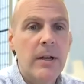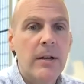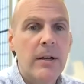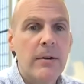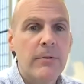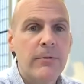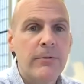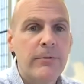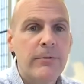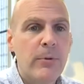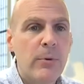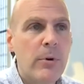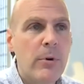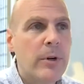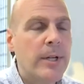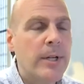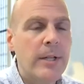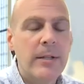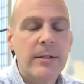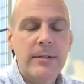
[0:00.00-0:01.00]
for
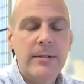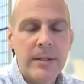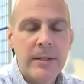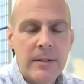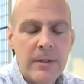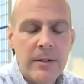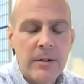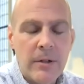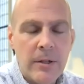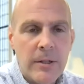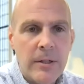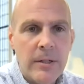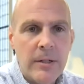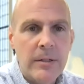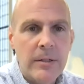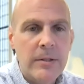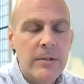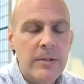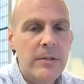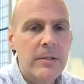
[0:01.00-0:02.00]
an intended
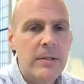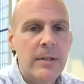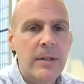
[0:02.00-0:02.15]
audience.